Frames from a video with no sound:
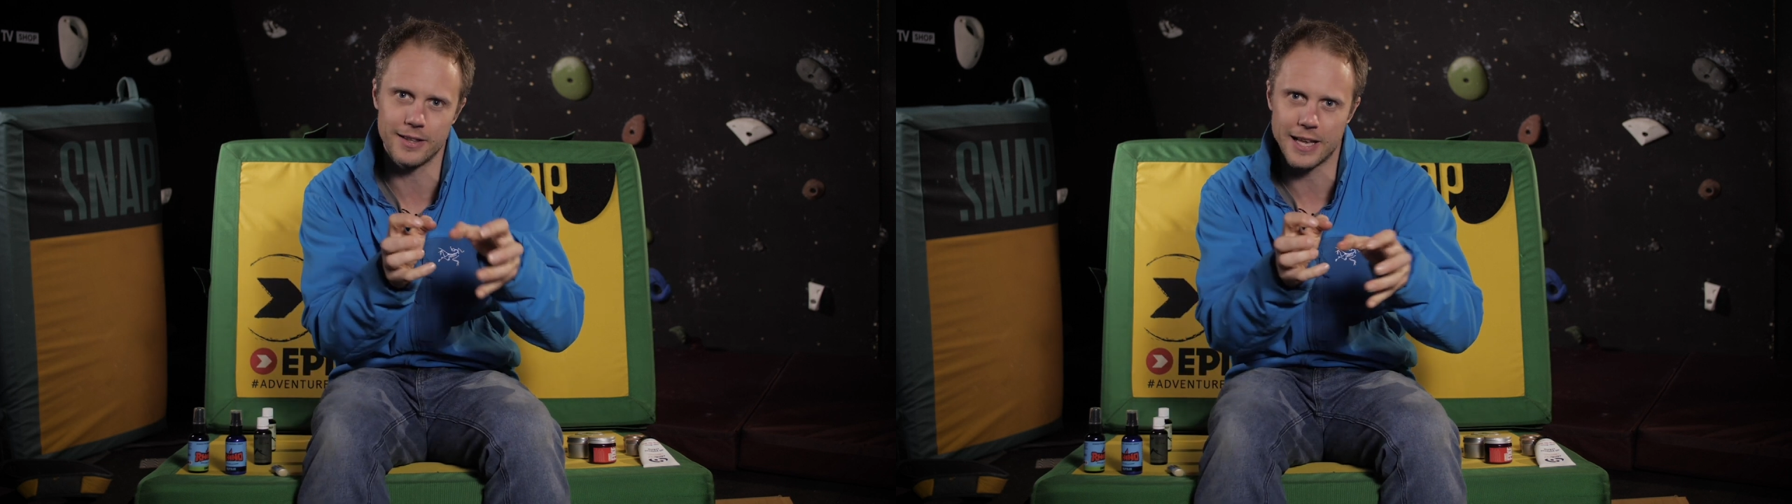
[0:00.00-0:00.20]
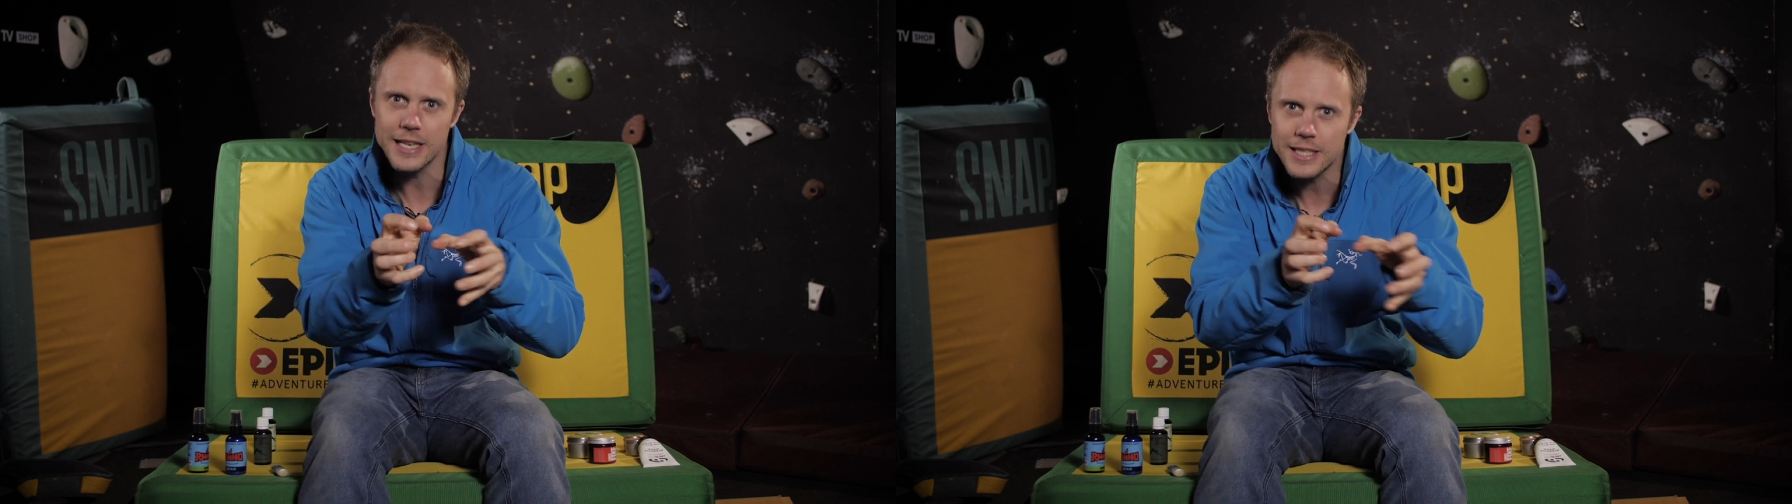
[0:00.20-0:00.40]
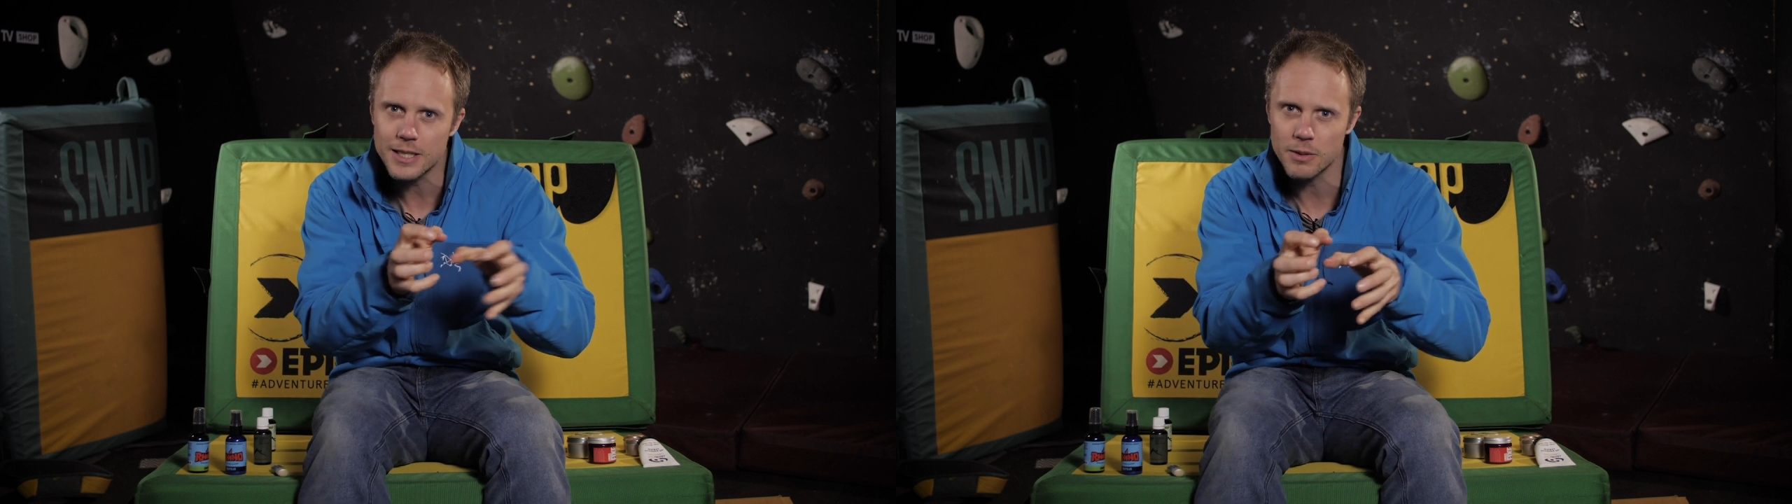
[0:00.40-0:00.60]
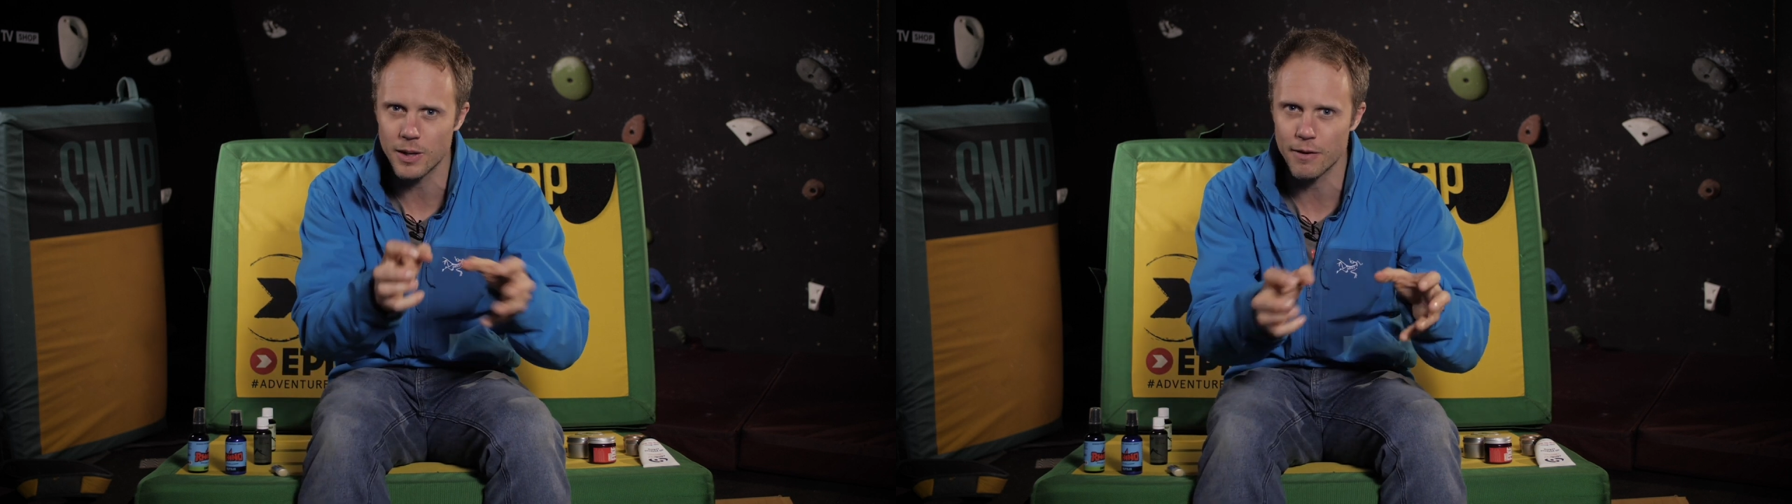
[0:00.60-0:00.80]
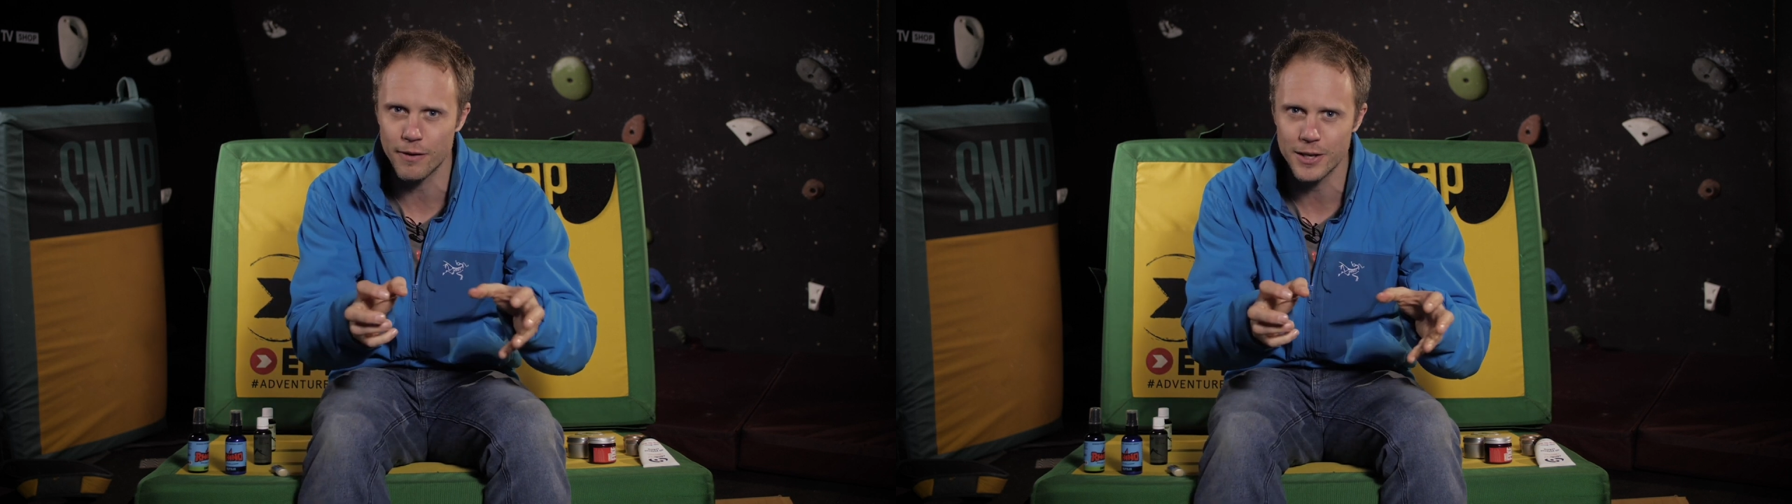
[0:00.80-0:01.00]
this
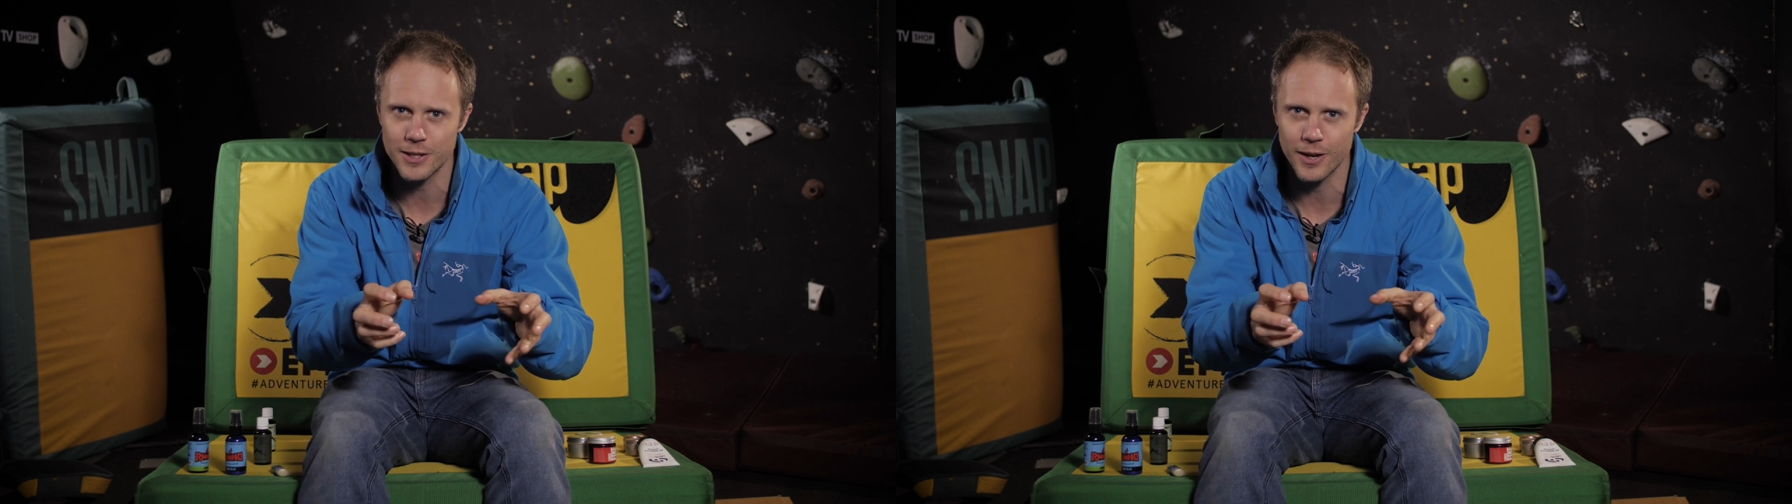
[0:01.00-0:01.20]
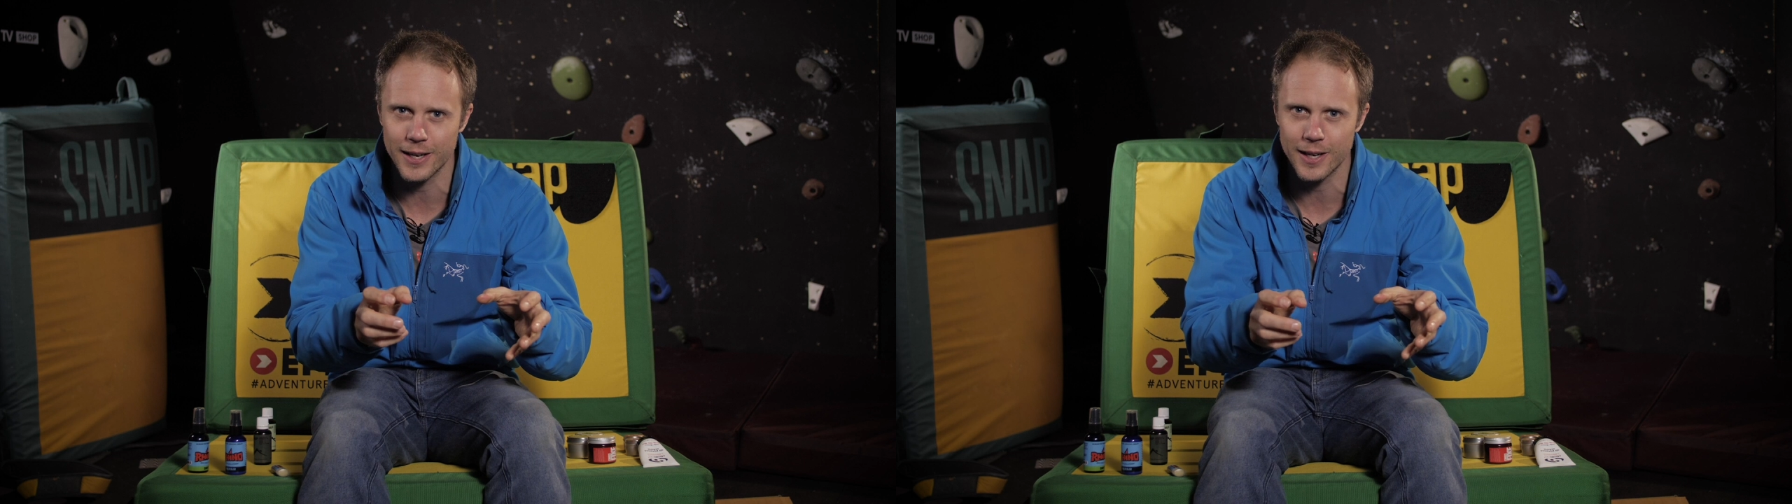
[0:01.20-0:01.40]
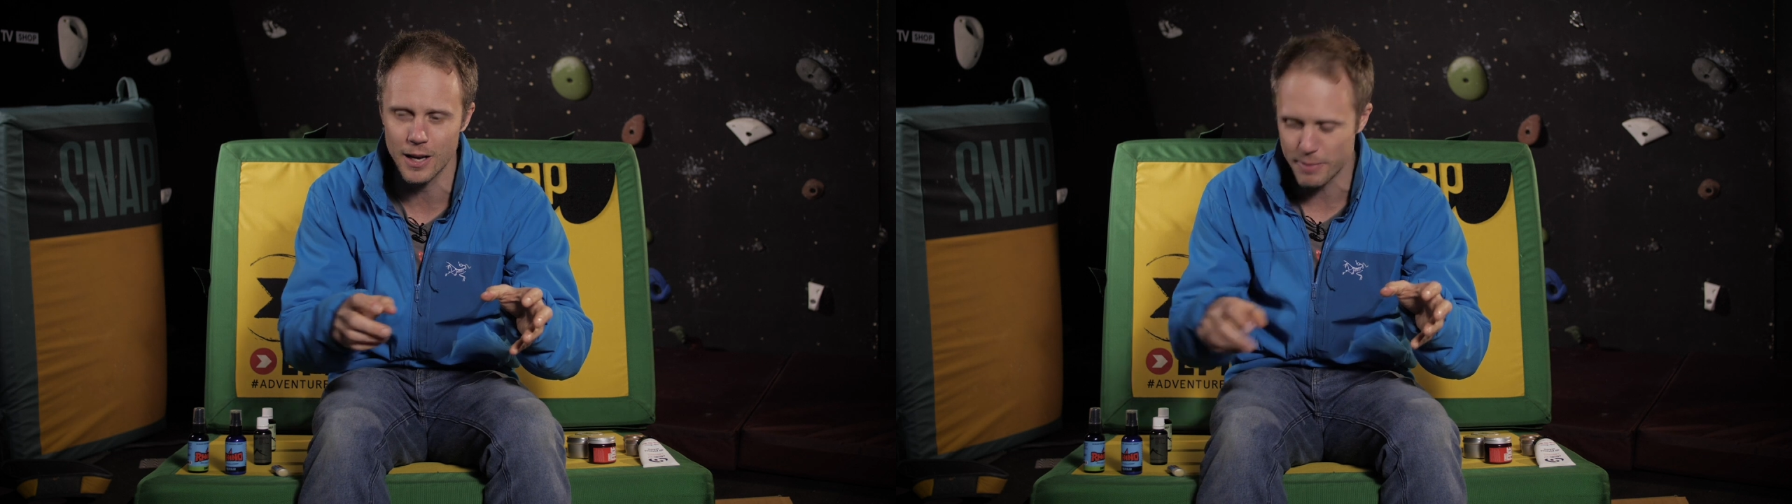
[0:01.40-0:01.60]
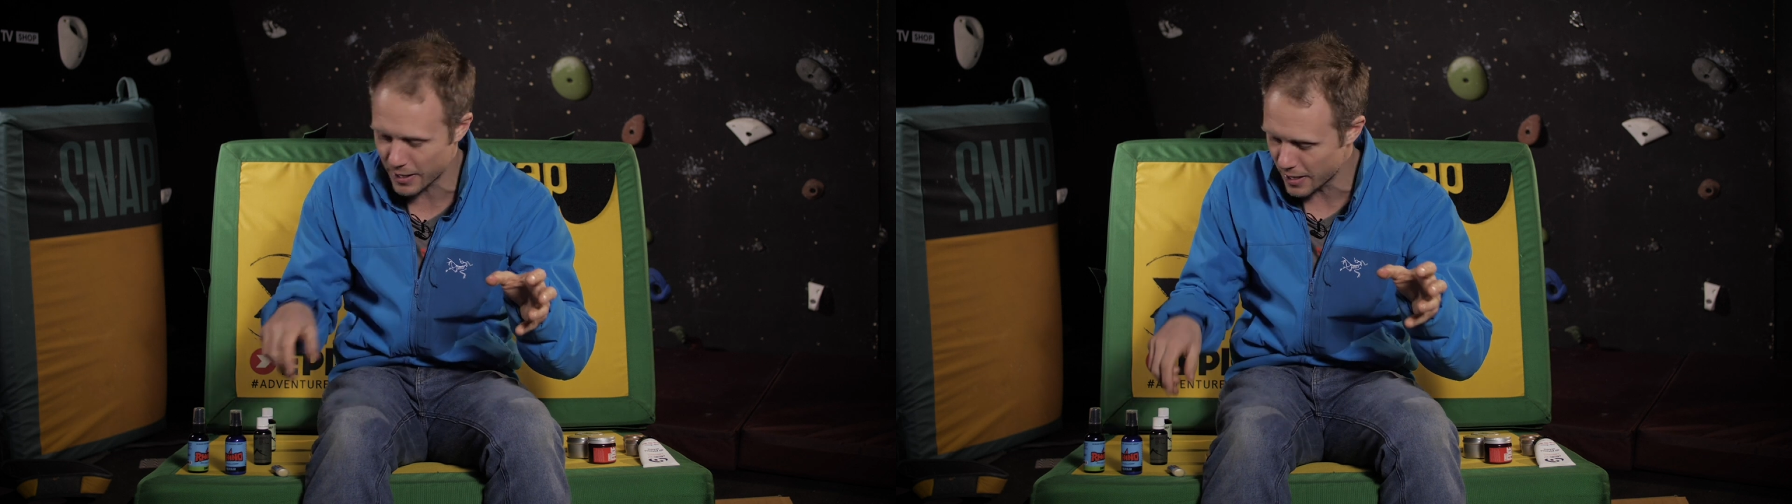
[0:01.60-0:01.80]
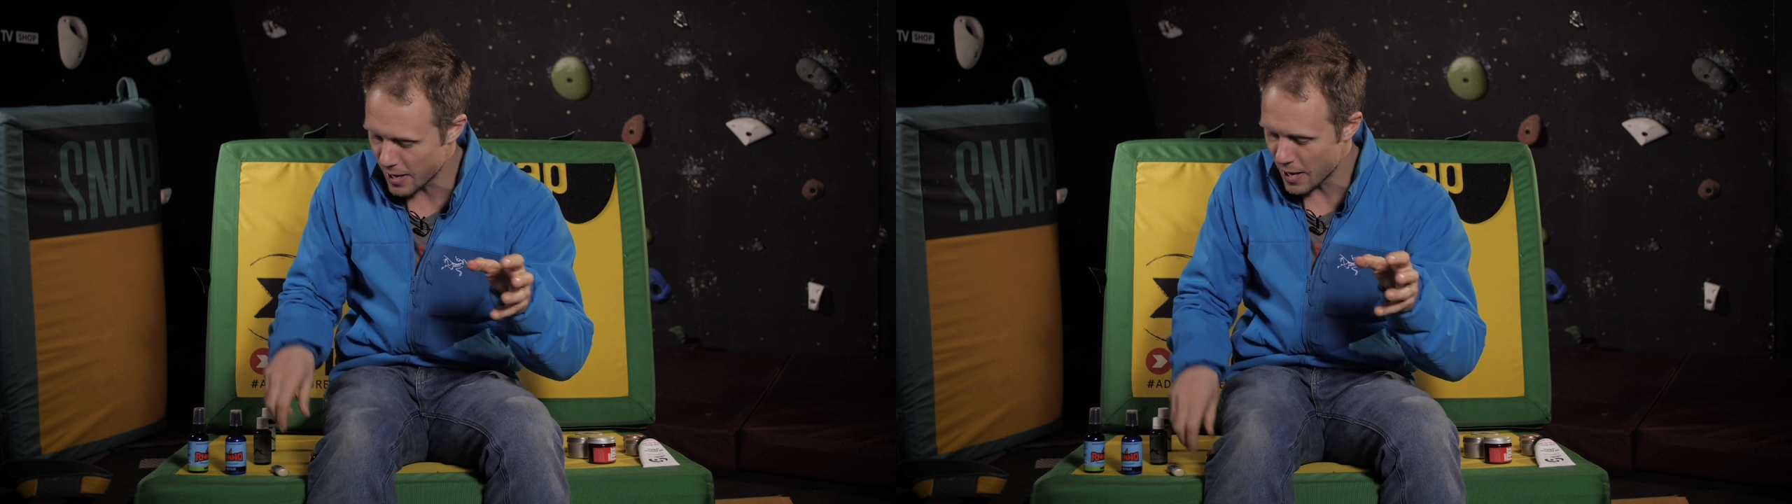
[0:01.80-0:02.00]
when I first started climbing.